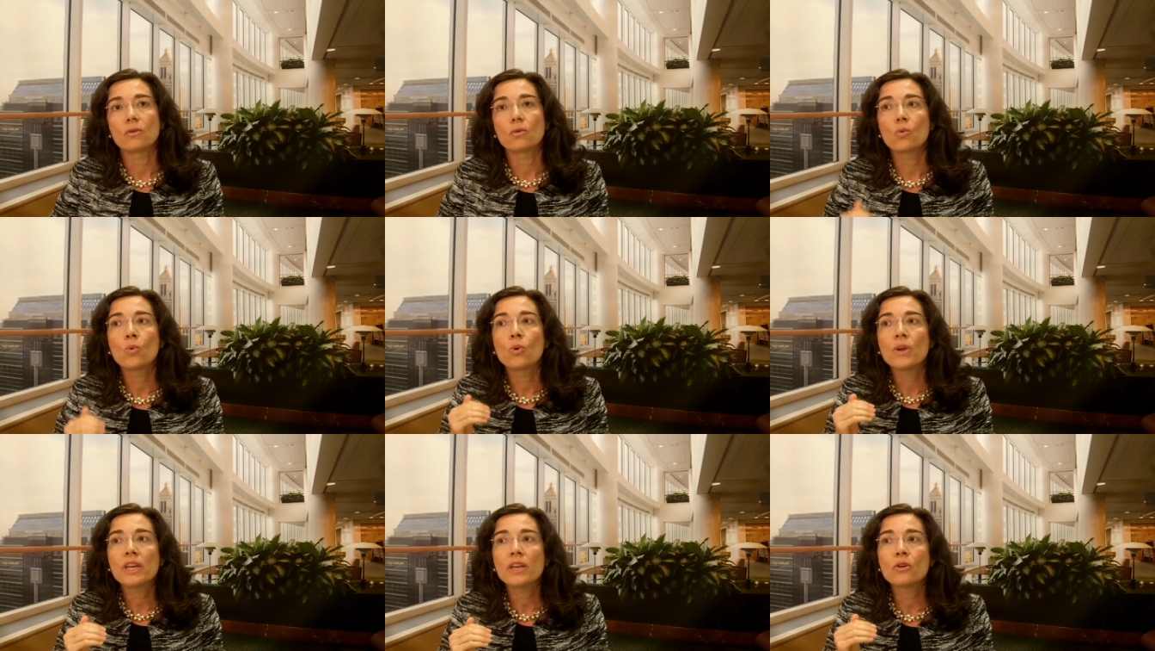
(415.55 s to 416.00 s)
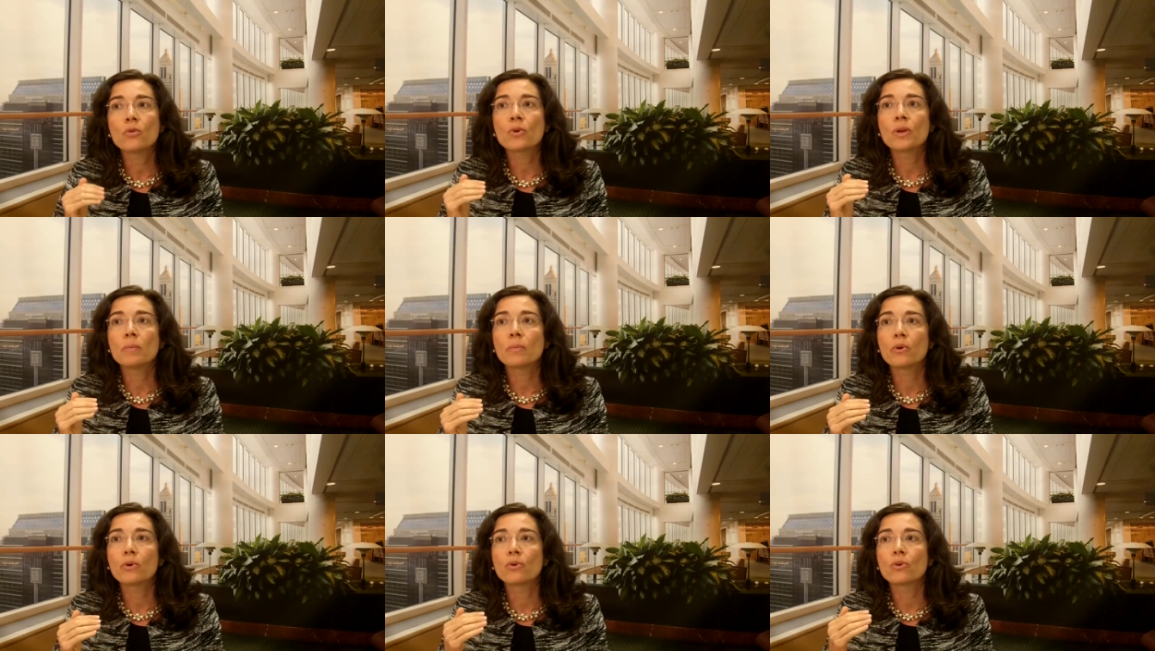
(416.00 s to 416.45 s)
we
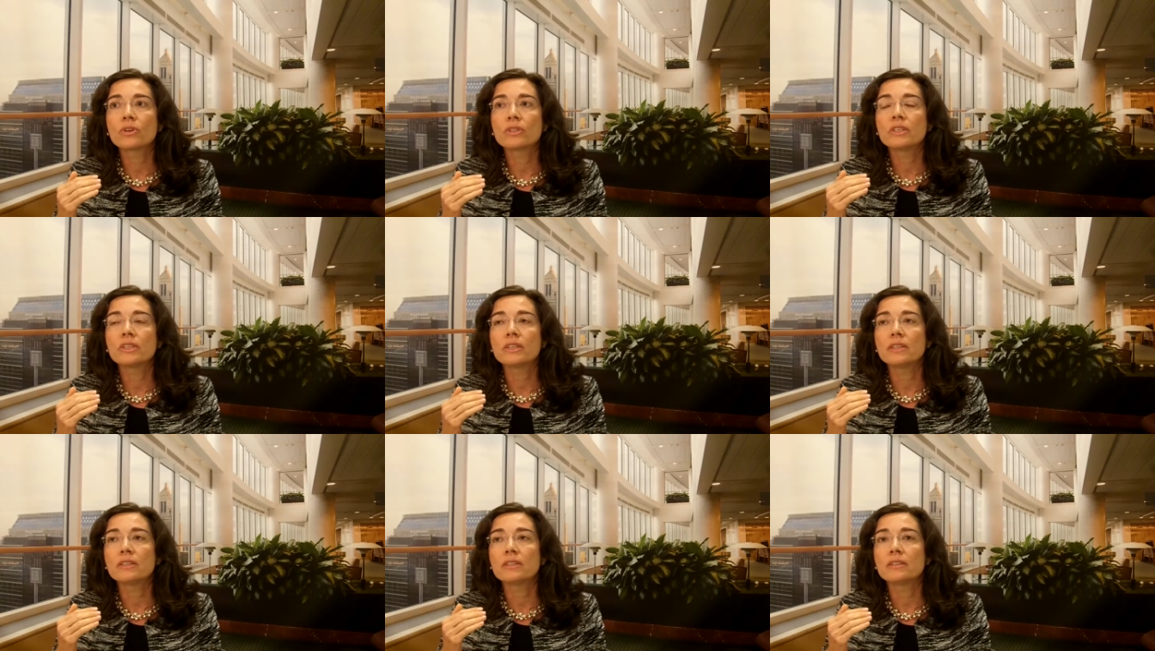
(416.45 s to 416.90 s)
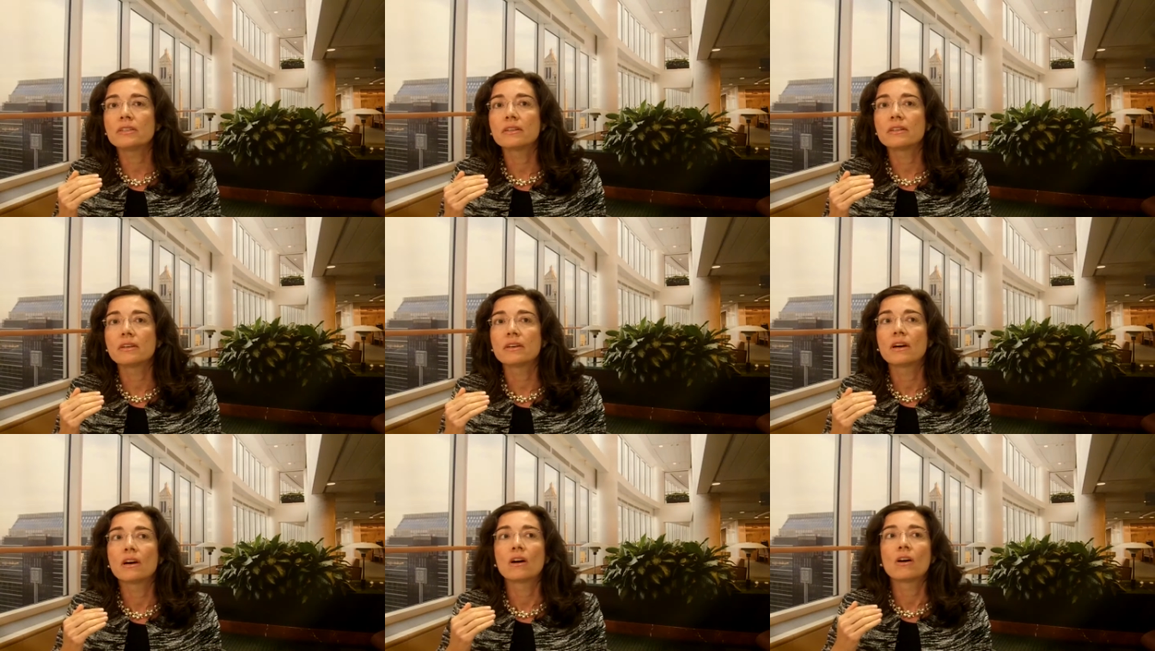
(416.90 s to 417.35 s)
reported
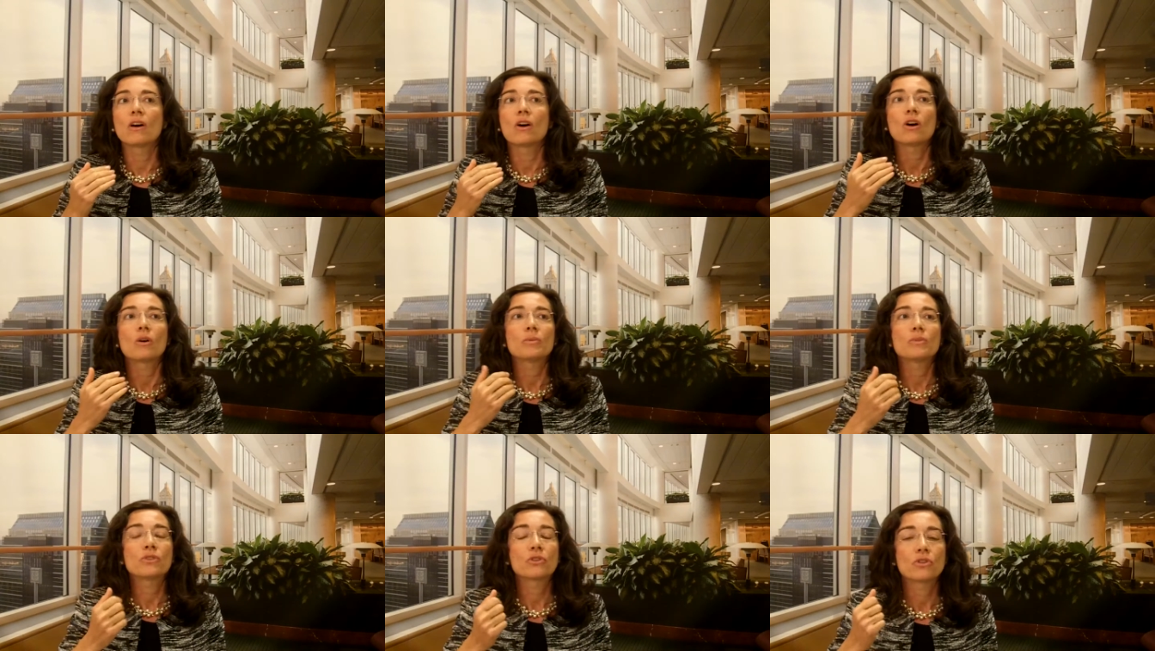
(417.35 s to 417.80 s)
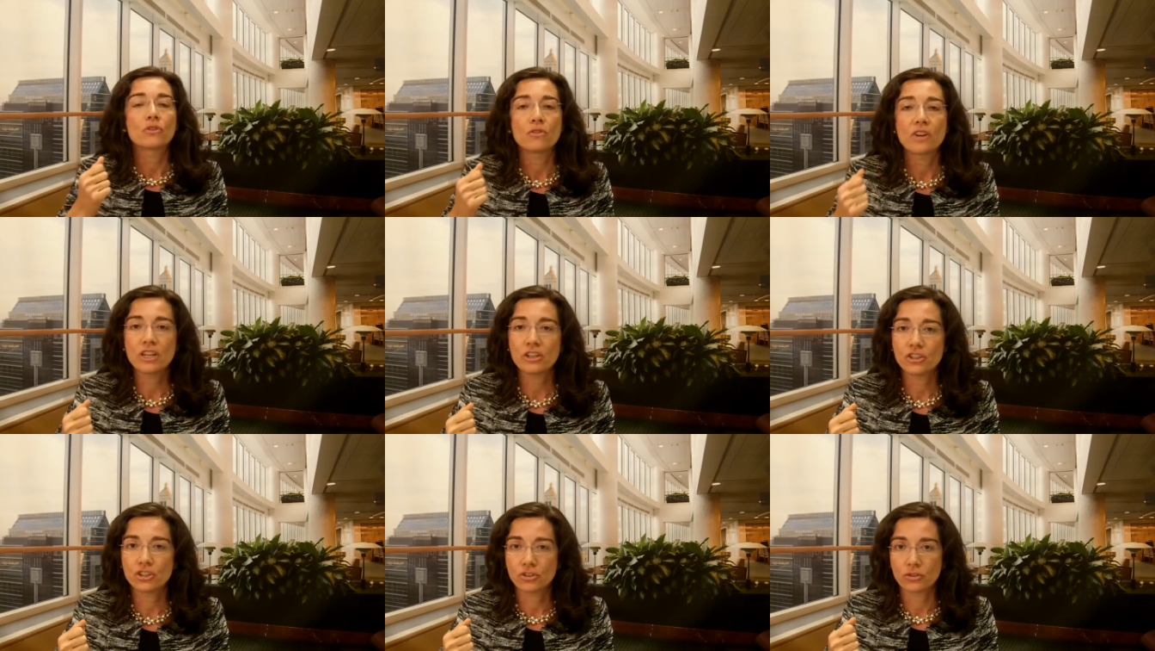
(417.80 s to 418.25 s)

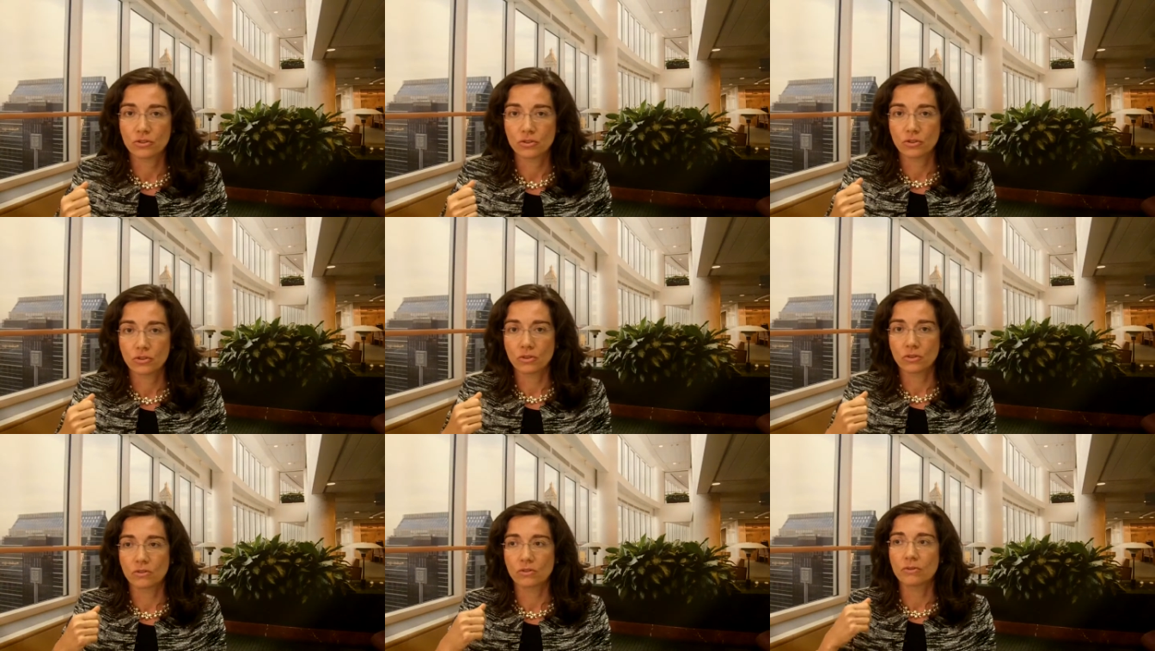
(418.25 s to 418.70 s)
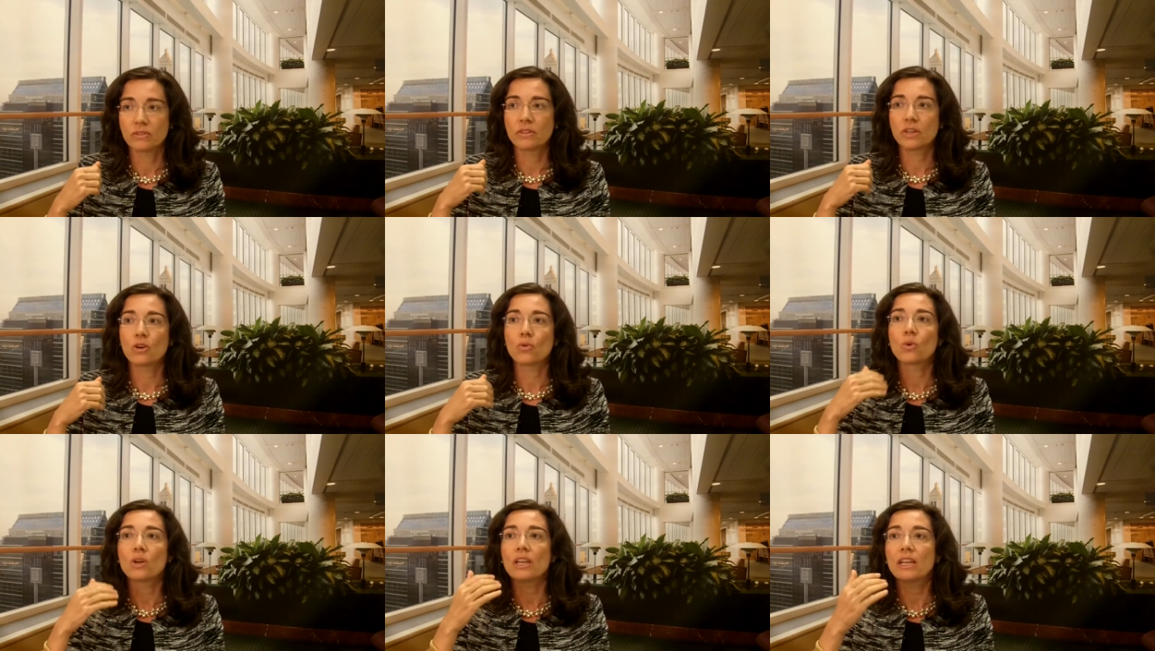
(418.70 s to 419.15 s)
observations,
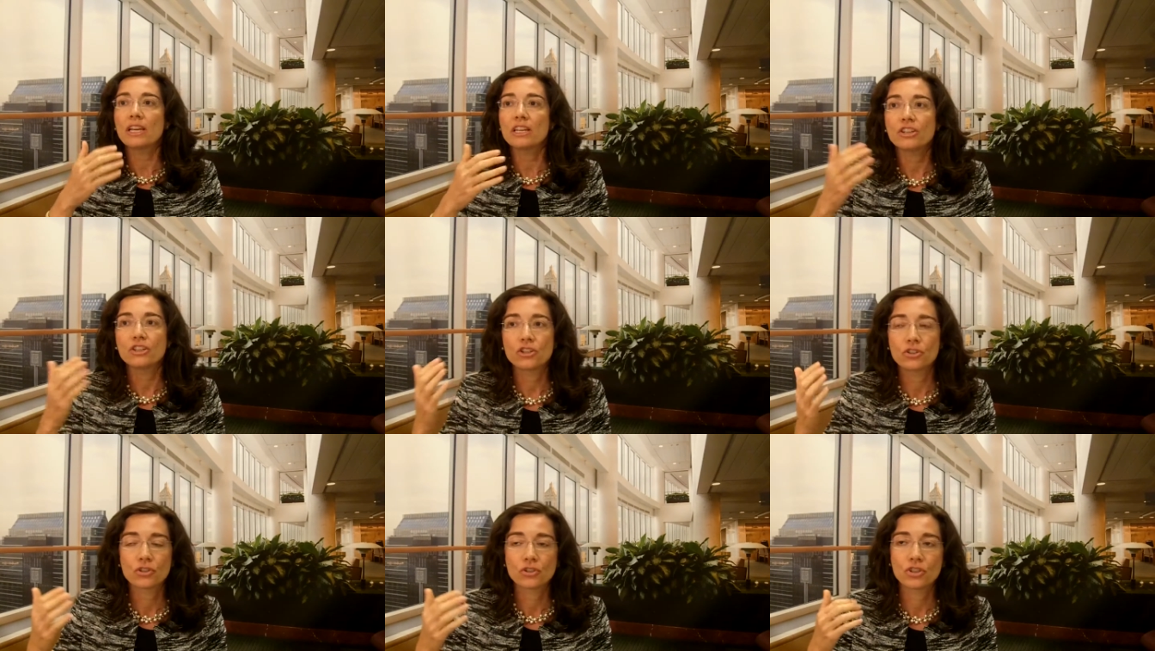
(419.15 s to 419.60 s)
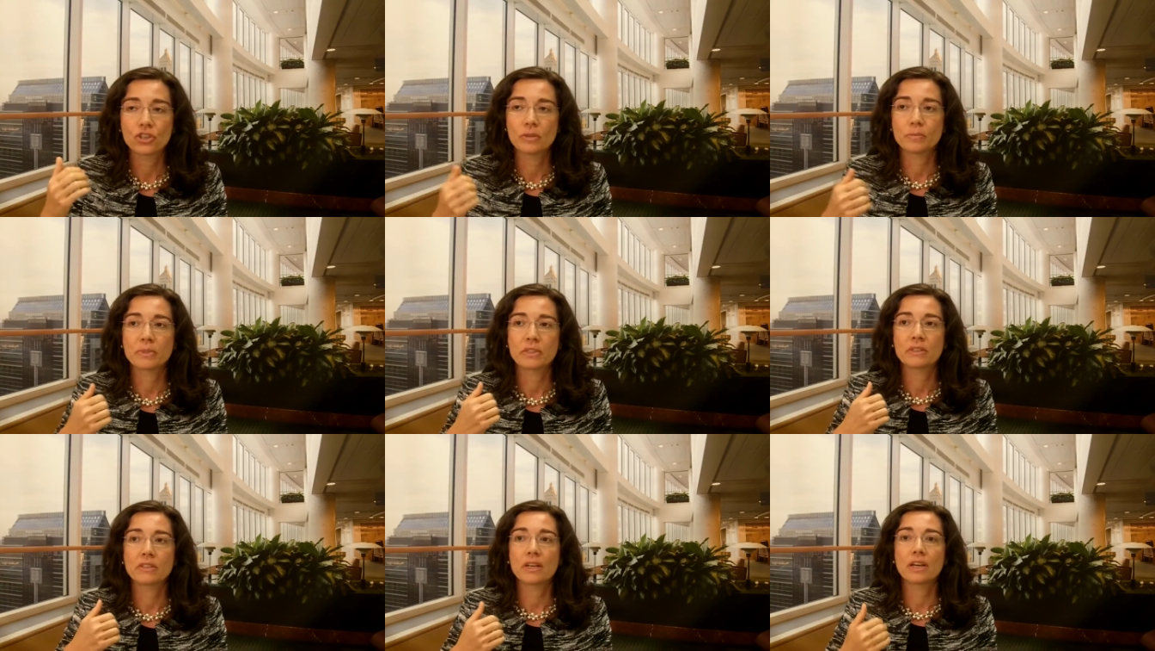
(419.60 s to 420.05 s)
the
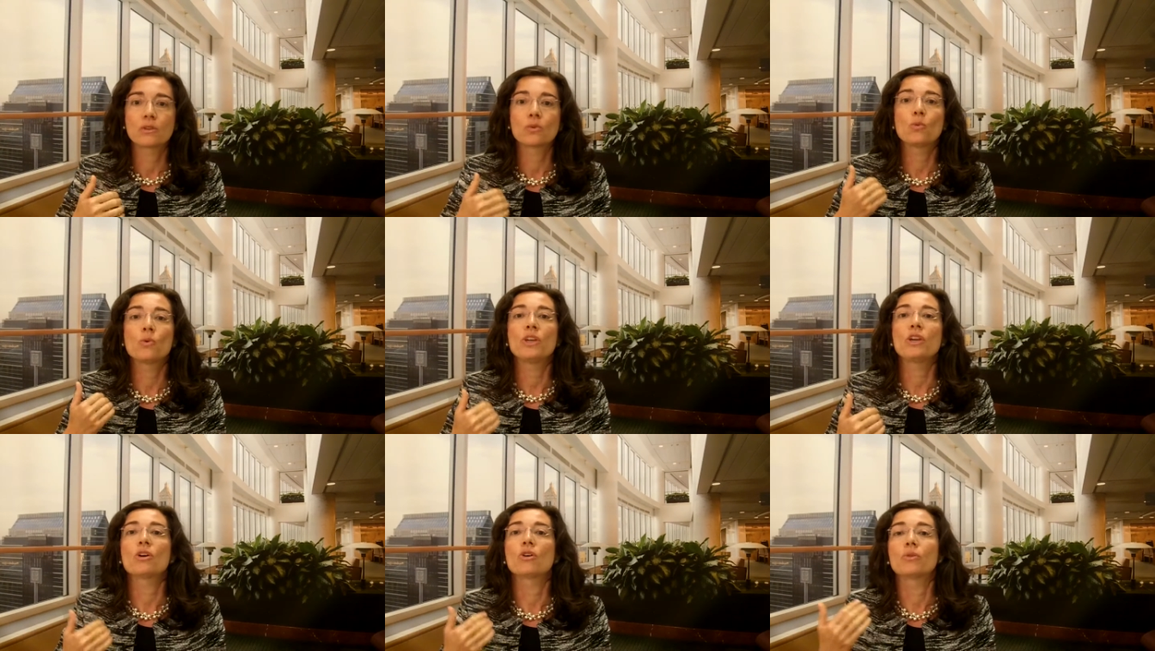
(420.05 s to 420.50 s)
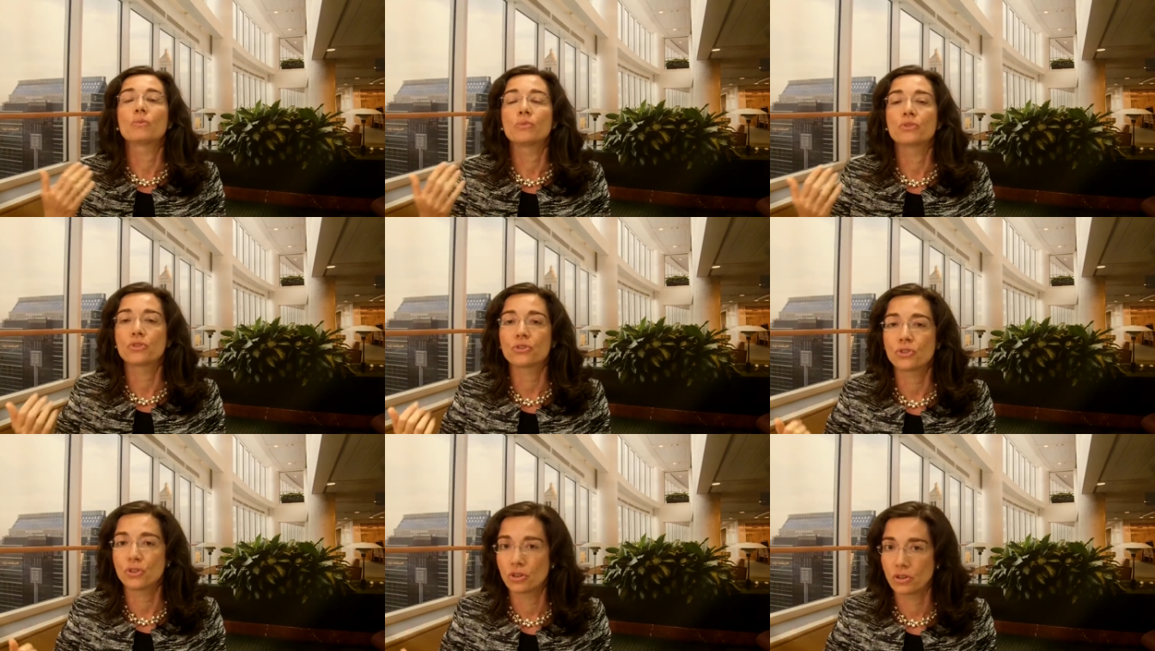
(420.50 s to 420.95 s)
relationships that we
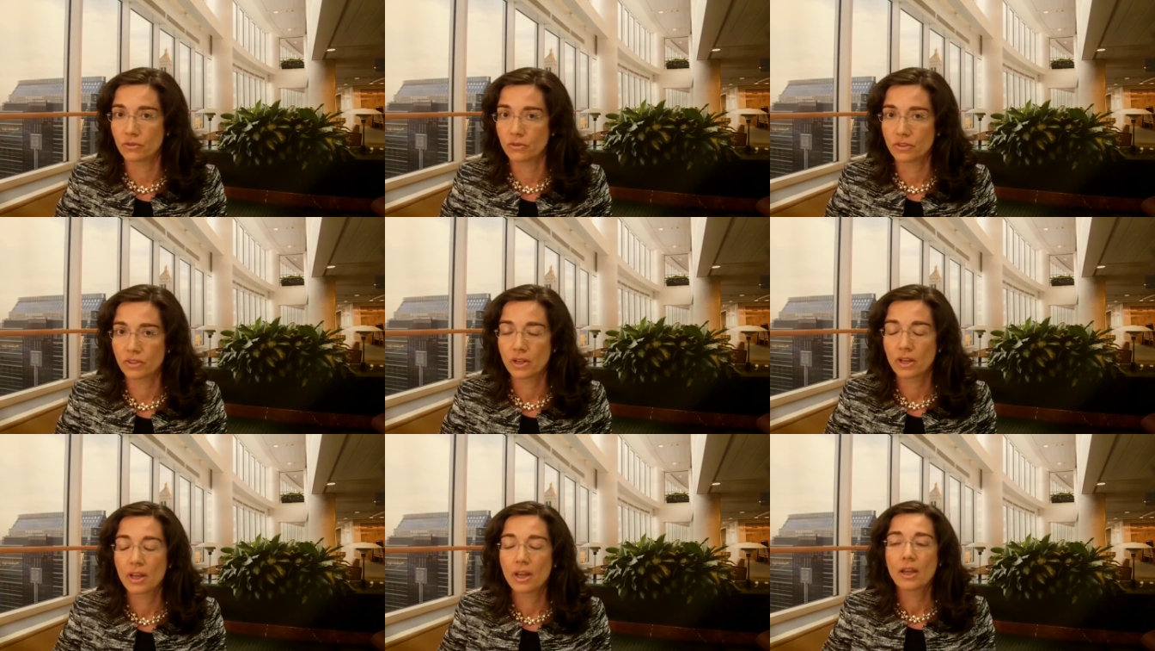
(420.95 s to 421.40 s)
observed.